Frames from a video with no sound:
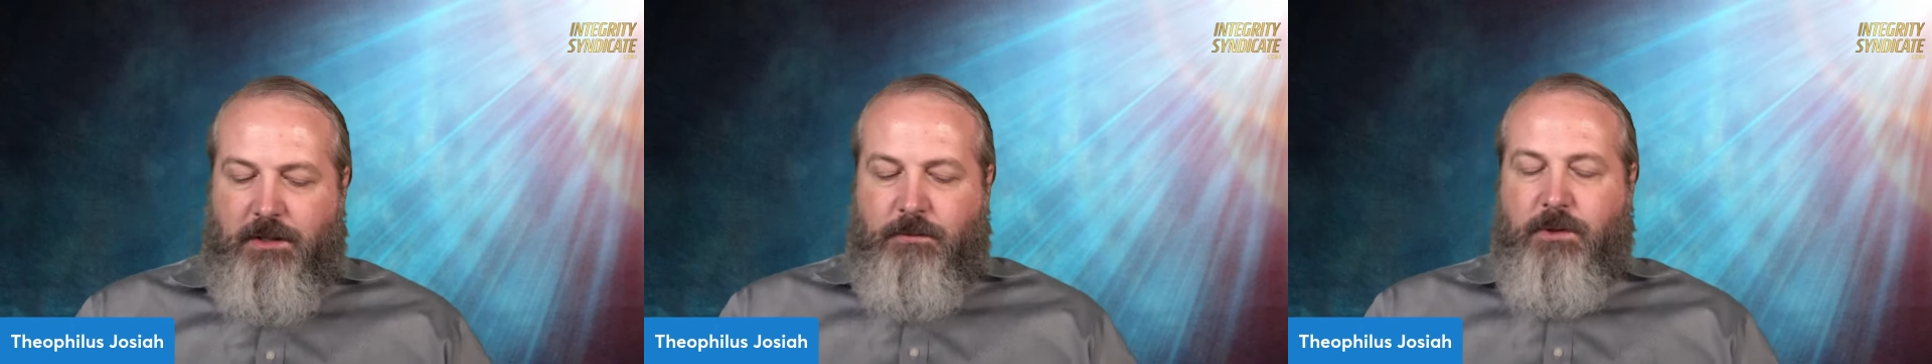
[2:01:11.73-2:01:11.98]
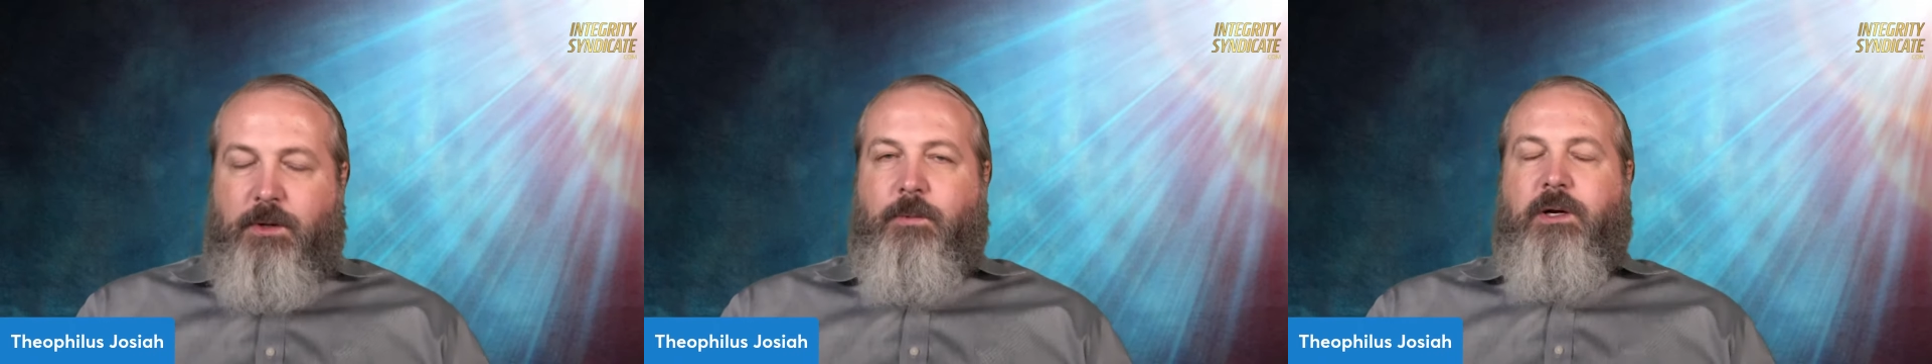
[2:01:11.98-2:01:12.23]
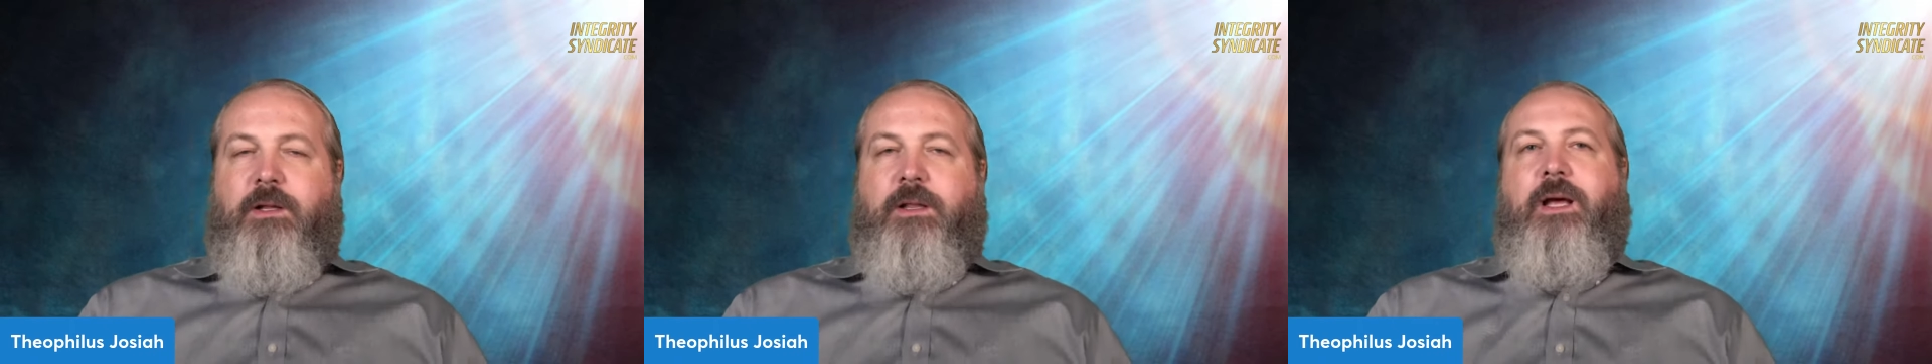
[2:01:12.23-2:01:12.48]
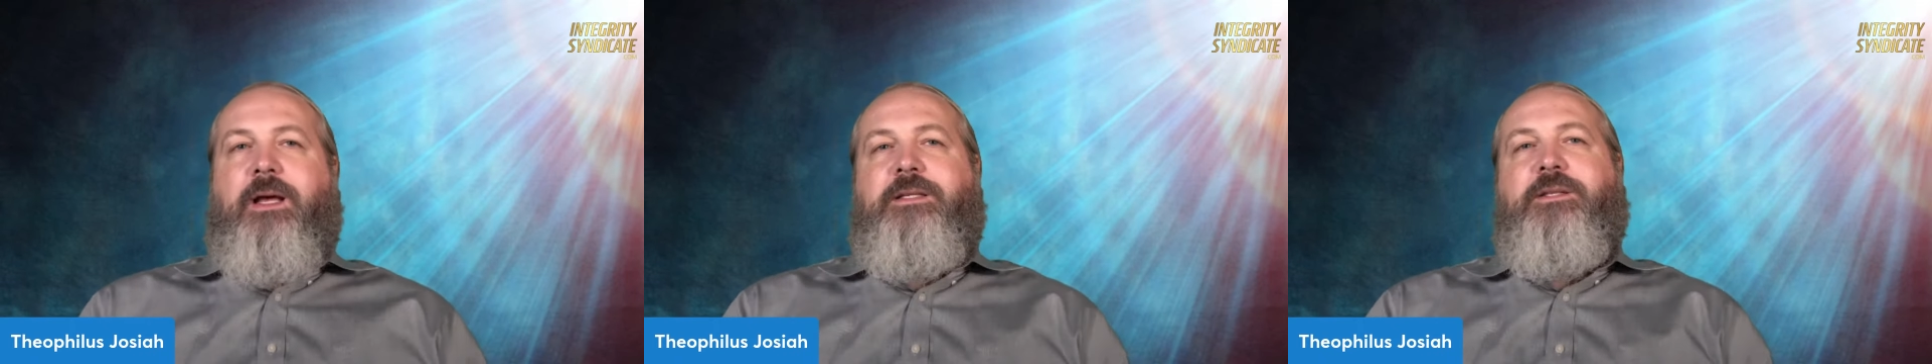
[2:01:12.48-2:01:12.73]

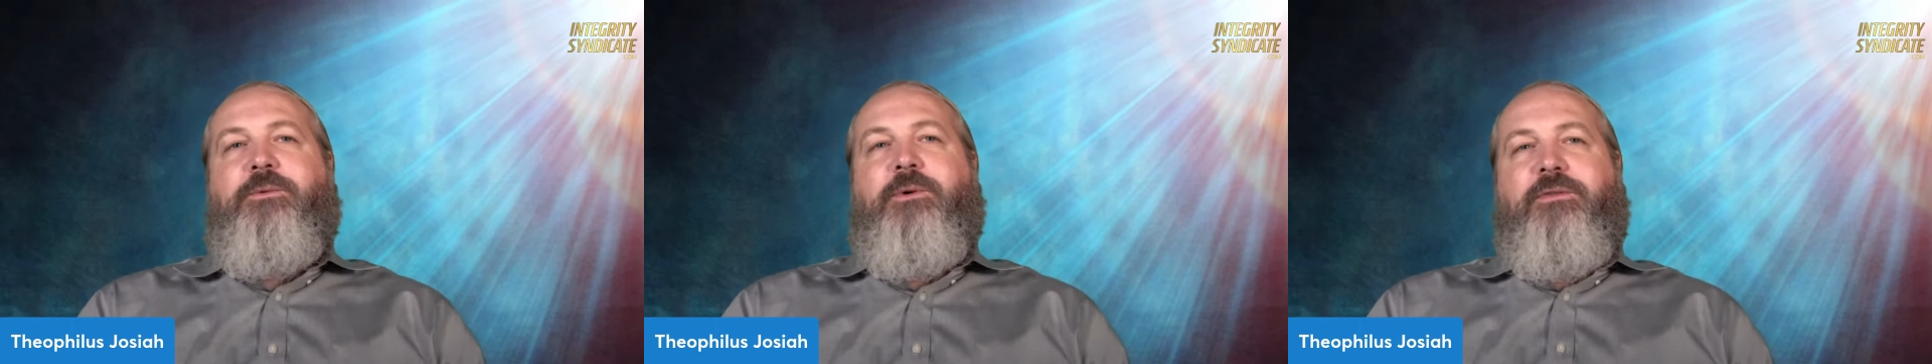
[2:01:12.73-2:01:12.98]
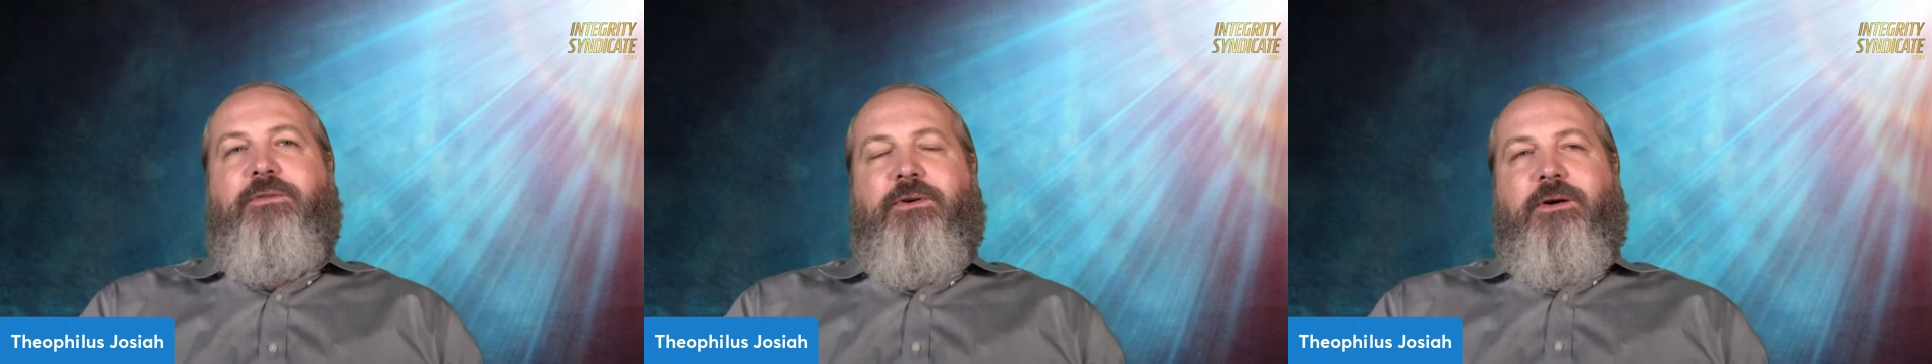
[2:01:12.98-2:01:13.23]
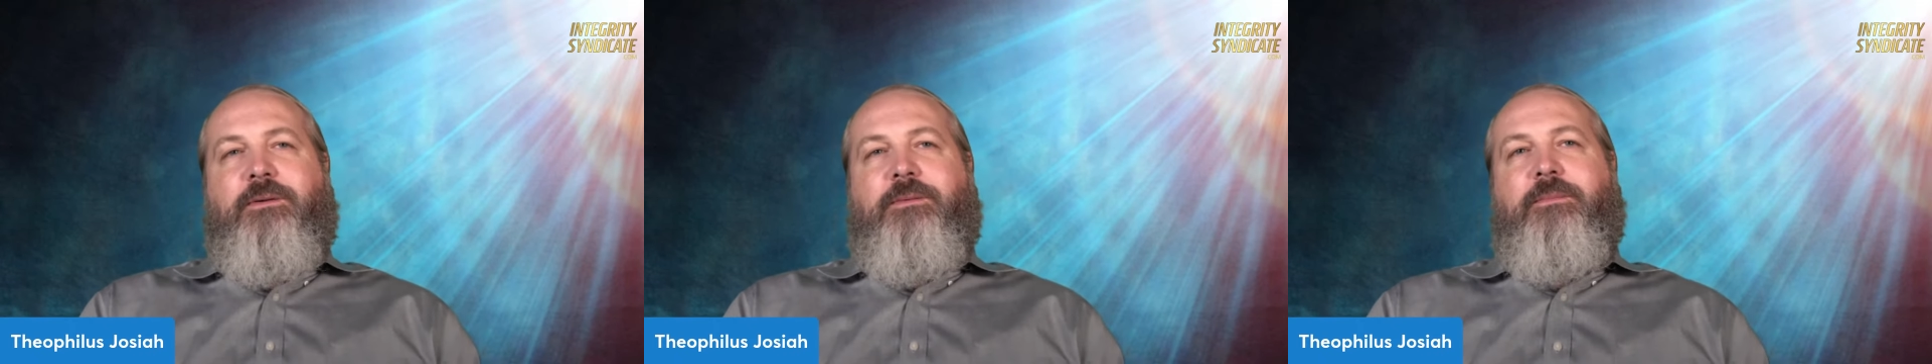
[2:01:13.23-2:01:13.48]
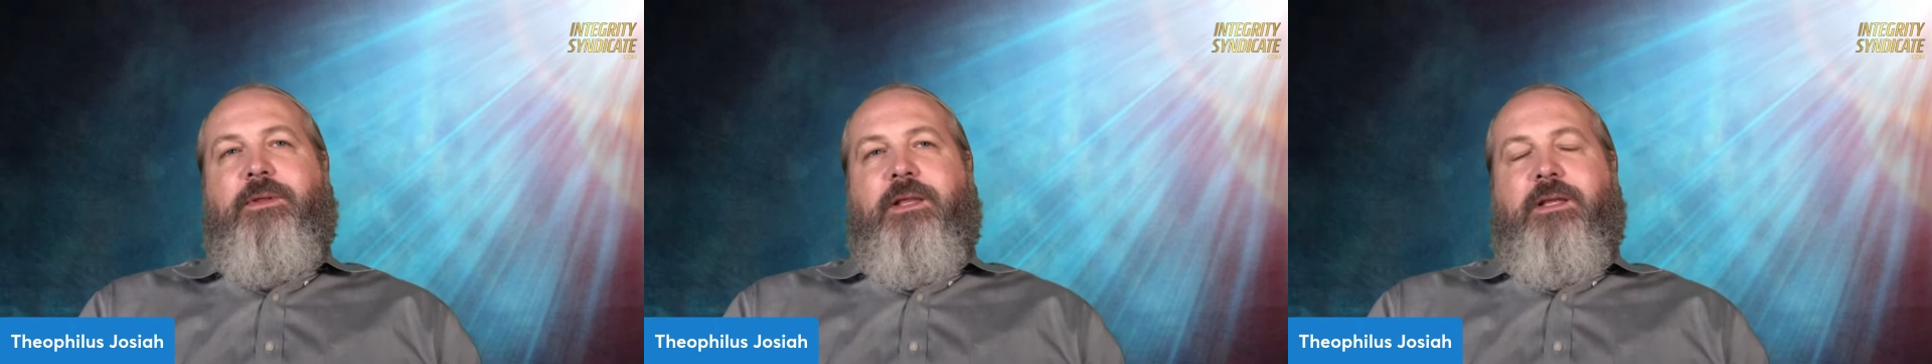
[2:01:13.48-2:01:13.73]
realize the
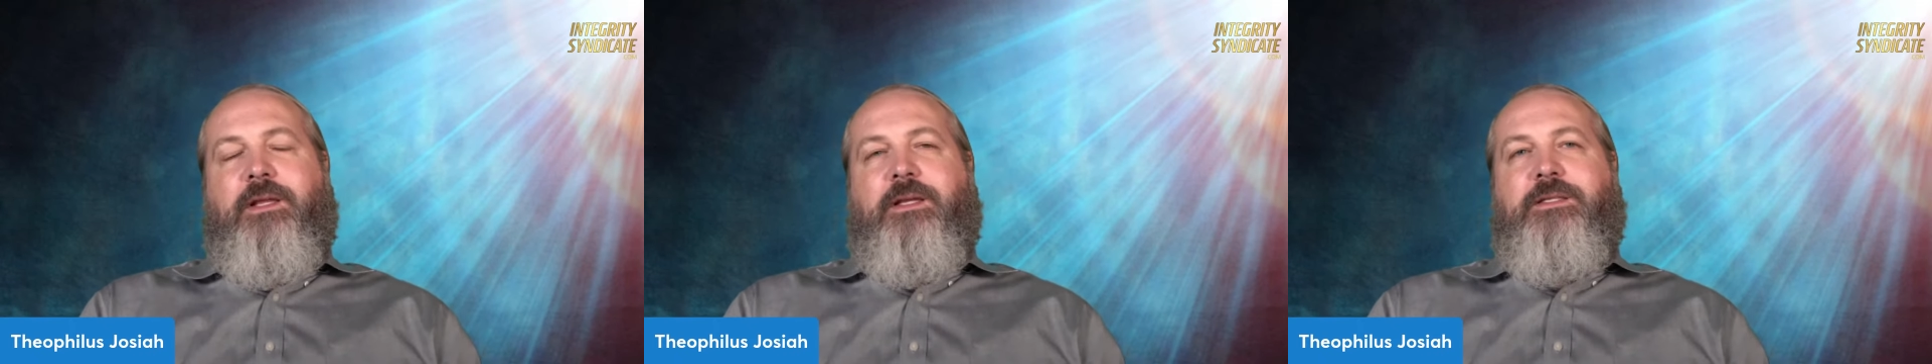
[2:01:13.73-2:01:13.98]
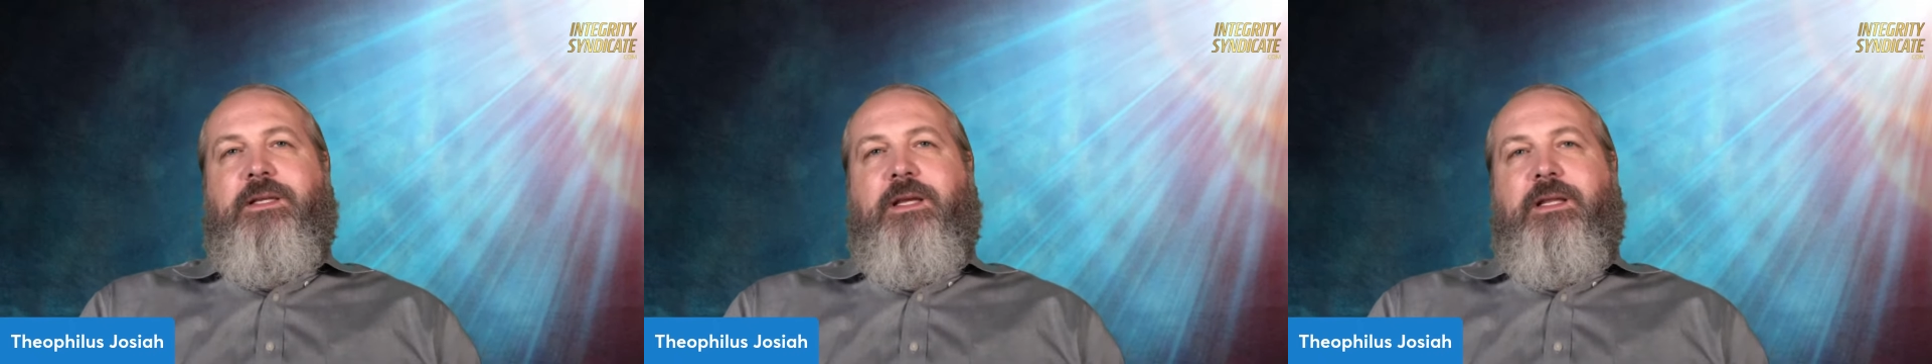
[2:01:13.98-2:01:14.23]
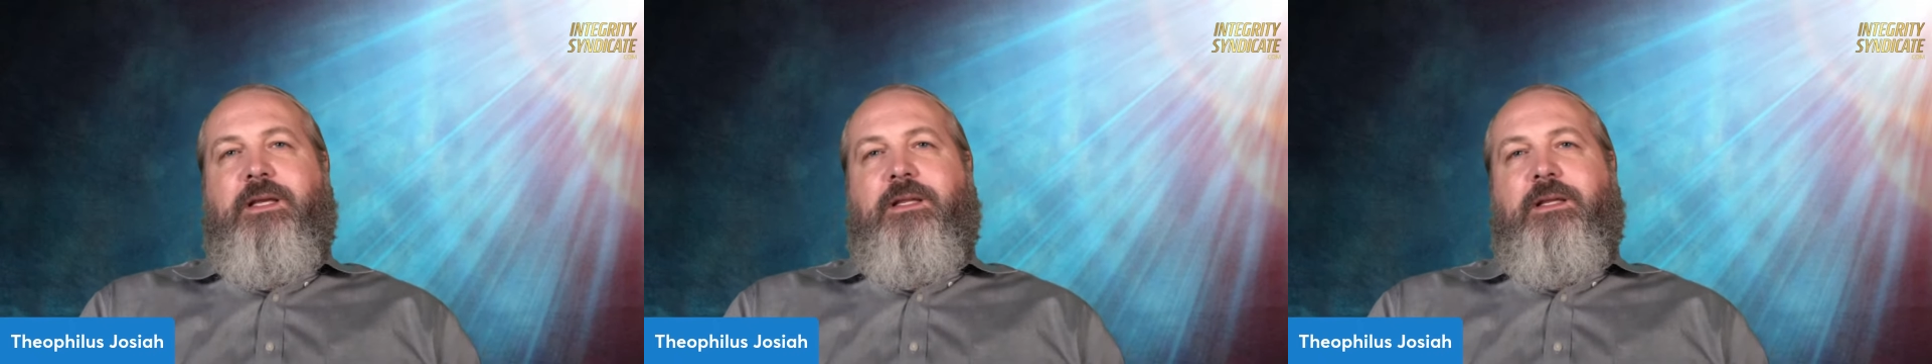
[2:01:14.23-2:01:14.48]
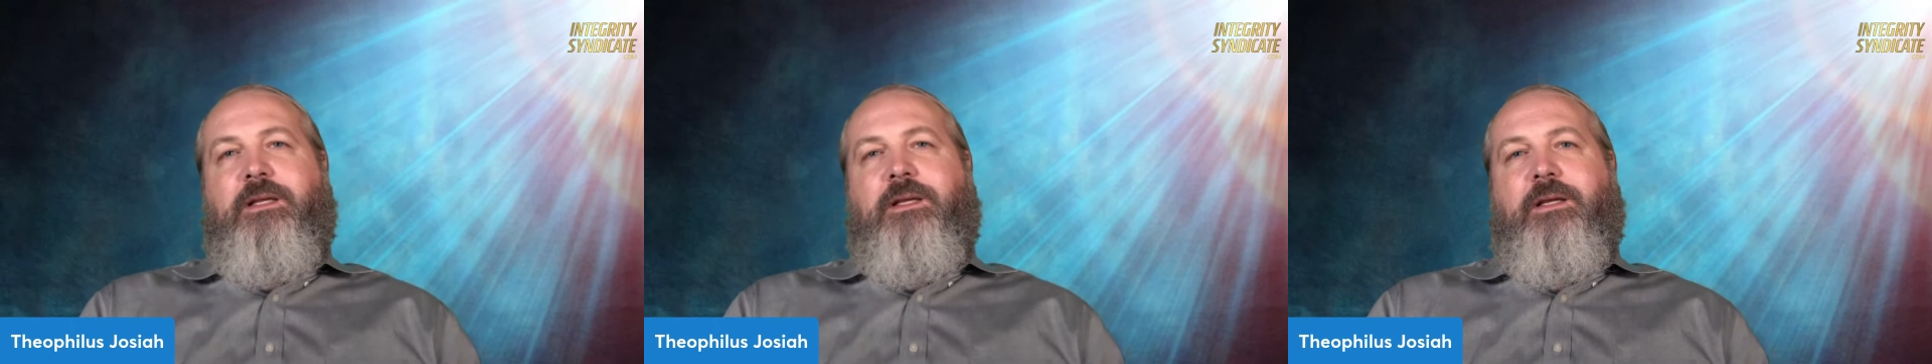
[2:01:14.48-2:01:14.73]
reform that is needed.